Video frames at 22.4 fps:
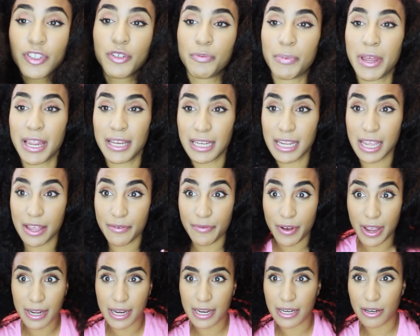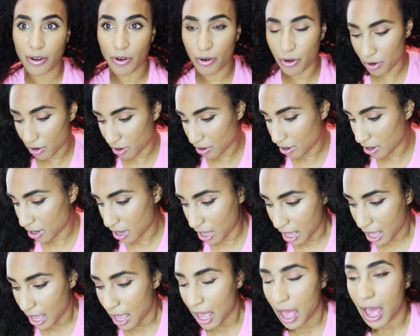depending if I need it or not,
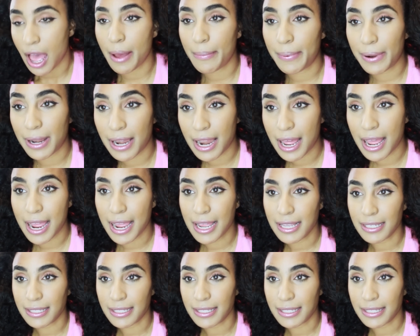apply